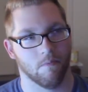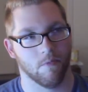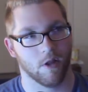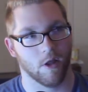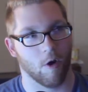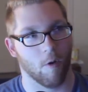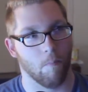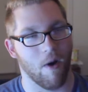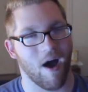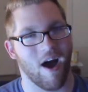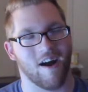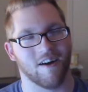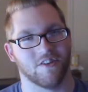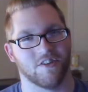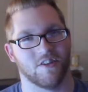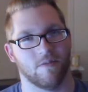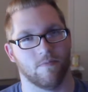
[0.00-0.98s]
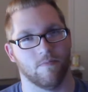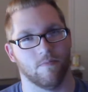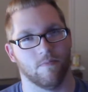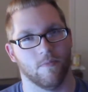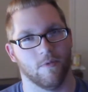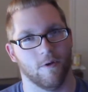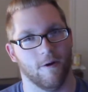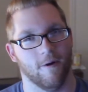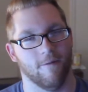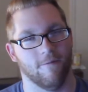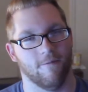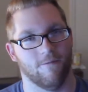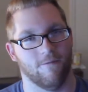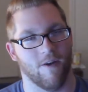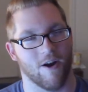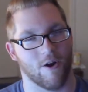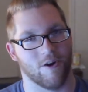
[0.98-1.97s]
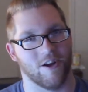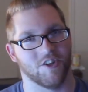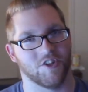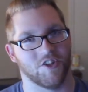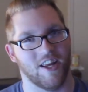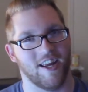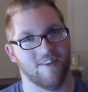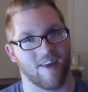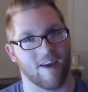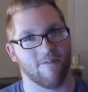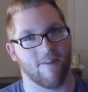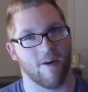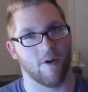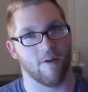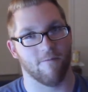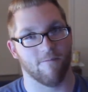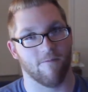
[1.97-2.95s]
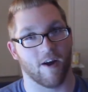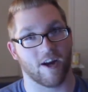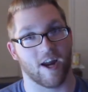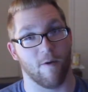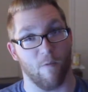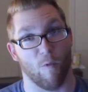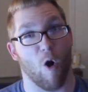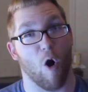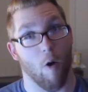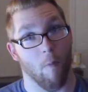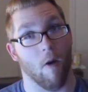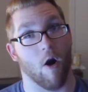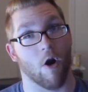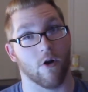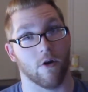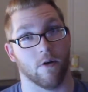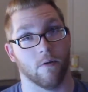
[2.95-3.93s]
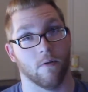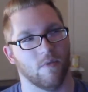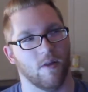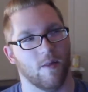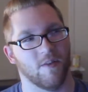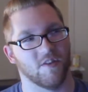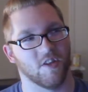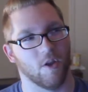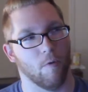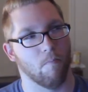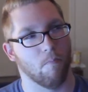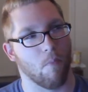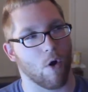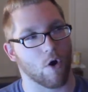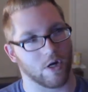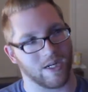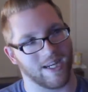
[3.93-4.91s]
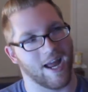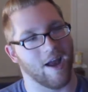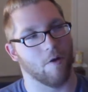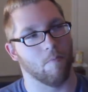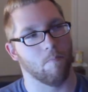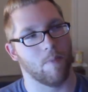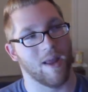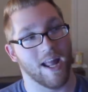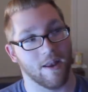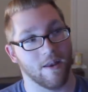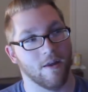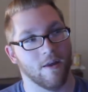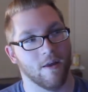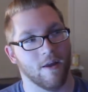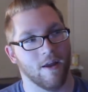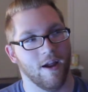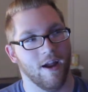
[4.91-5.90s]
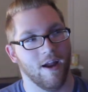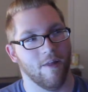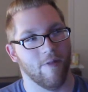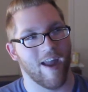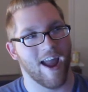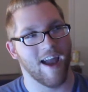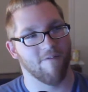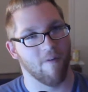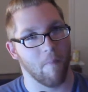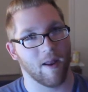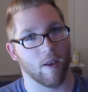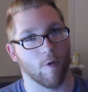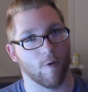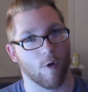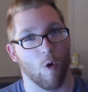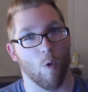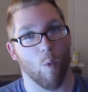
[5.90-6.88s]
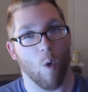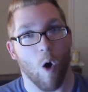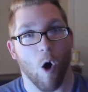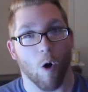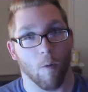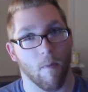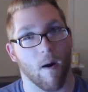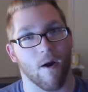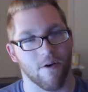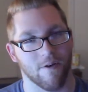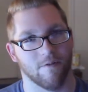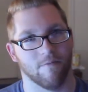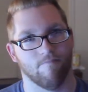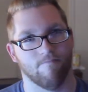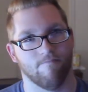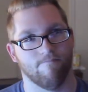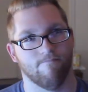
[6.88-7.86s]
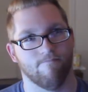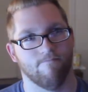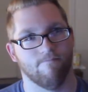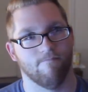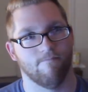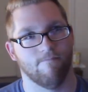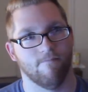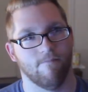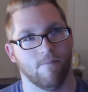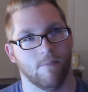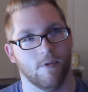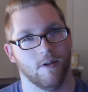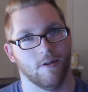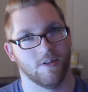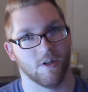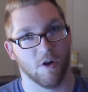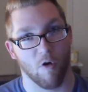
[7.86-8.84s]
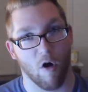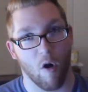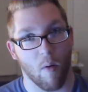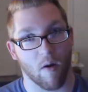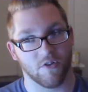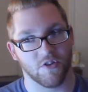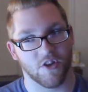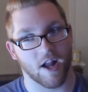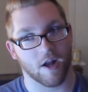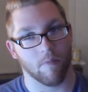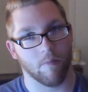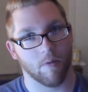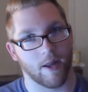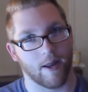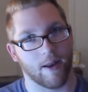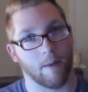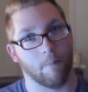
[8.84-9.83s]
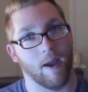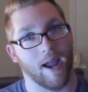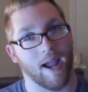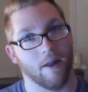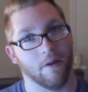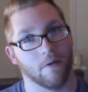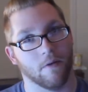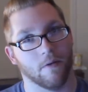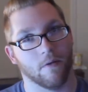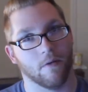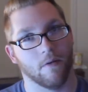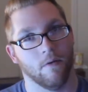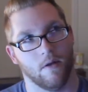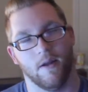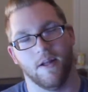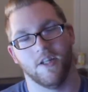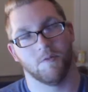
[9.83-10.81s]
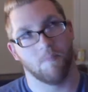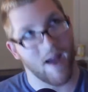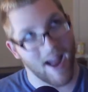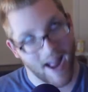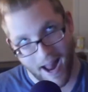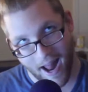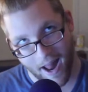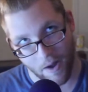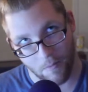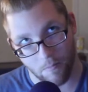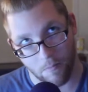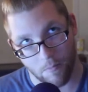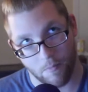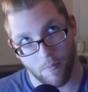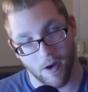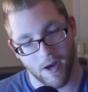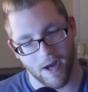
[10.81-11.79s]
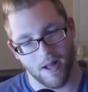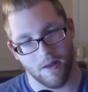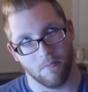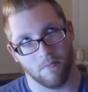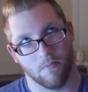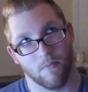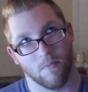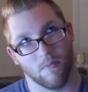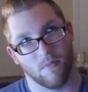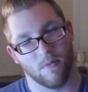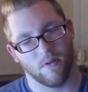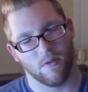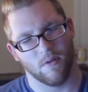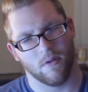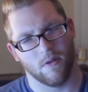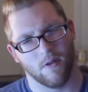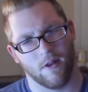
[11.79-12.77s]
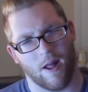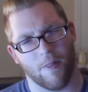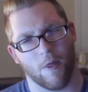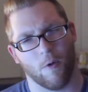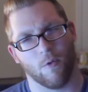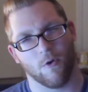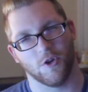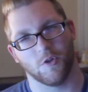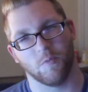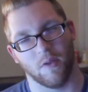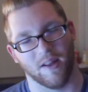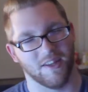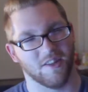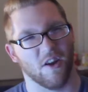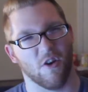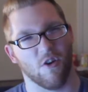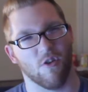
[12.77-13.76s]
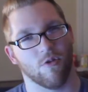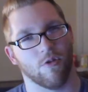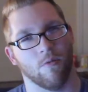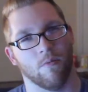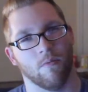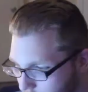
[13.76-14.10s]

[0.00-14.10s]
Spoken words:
little box of various teas I found in Walmart. In this little markdown bin they have at my local Walmart. So Walmart's not completely bad. It's bad, but not the worst place on earth.